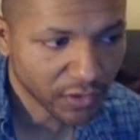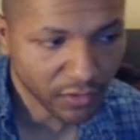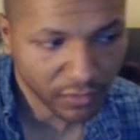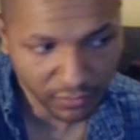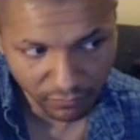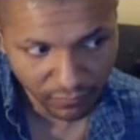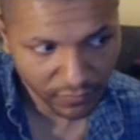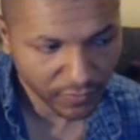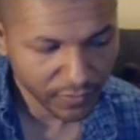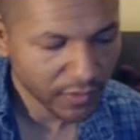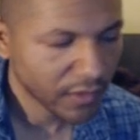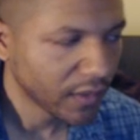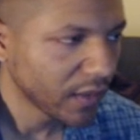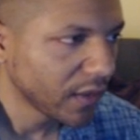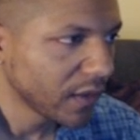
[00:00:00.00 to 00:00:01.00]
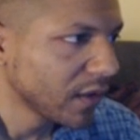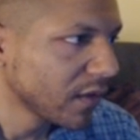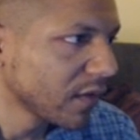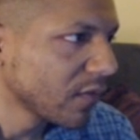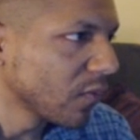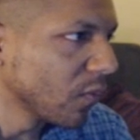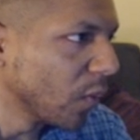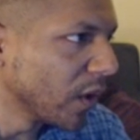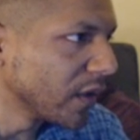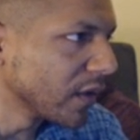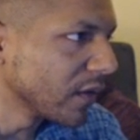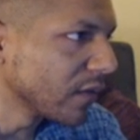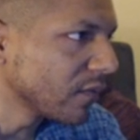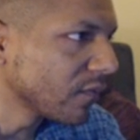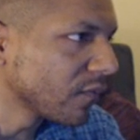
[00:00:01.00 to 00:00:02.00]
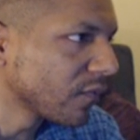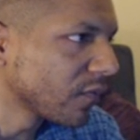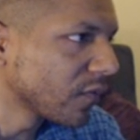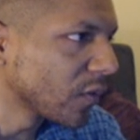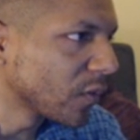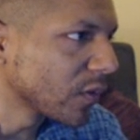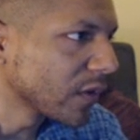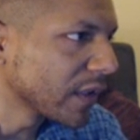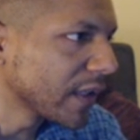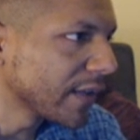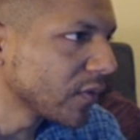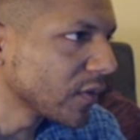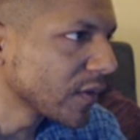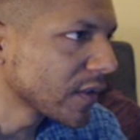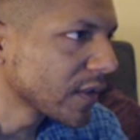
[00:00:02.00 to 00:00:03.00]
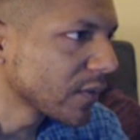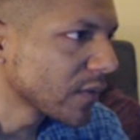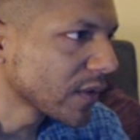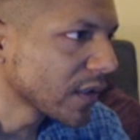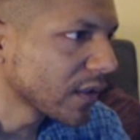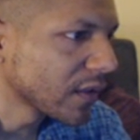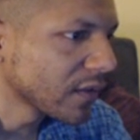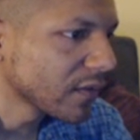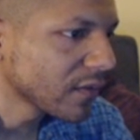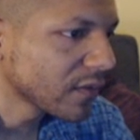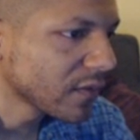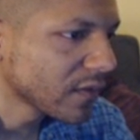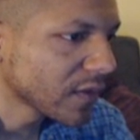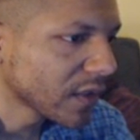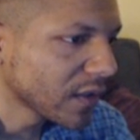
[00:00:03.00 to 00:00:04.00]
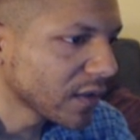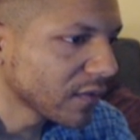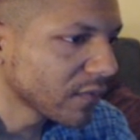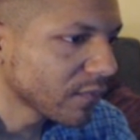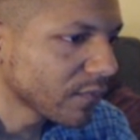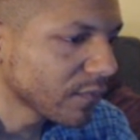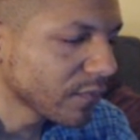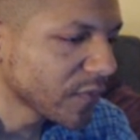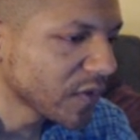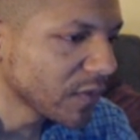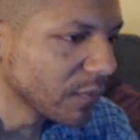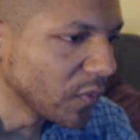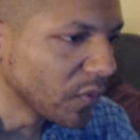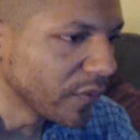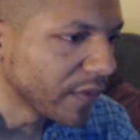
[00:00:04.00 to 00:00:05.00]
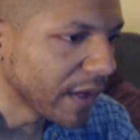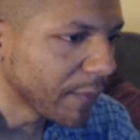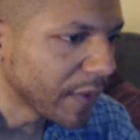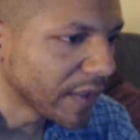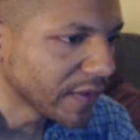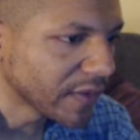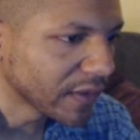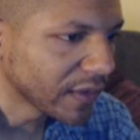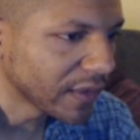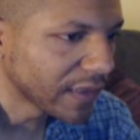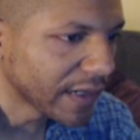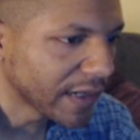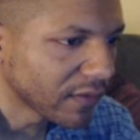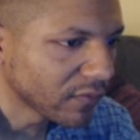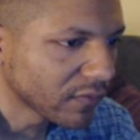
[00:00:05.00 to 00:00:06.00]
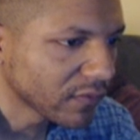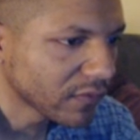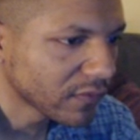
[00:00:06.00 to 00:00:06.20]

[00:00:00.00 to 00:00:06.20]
are one floor level, so it's gonna it's gonna smooth that basically down.